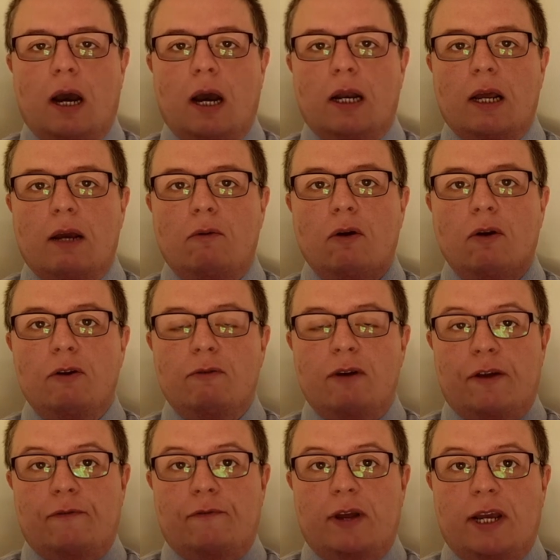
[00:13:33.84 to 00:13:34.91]
And I wonder
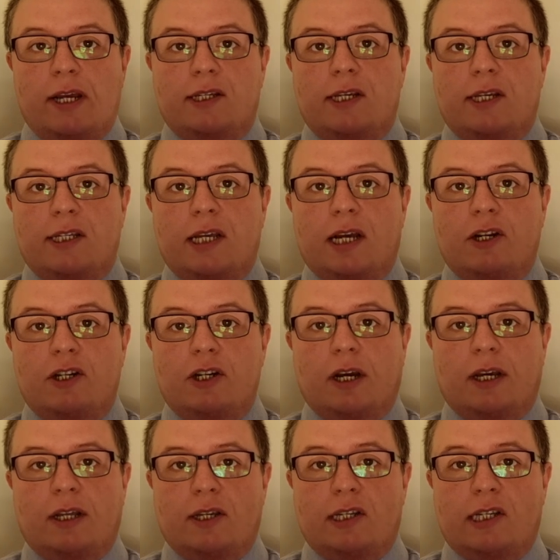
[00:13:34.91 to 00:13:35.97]
if it's
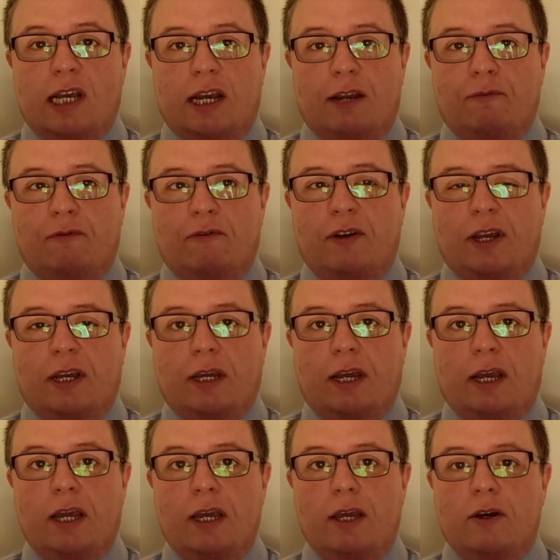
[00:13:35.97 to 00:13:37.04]
essentially the same thing
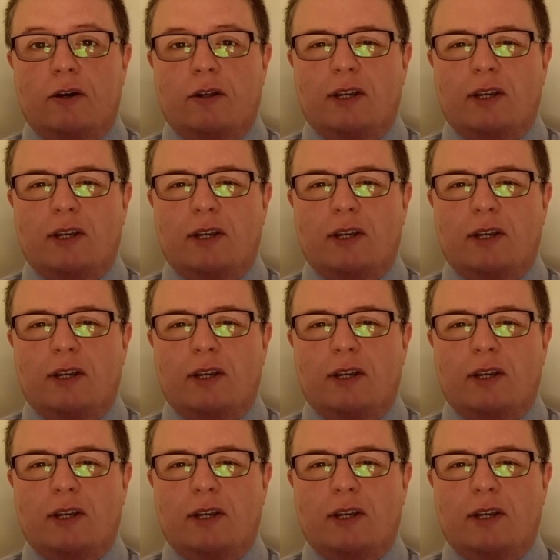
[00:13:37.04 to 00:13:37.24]
here,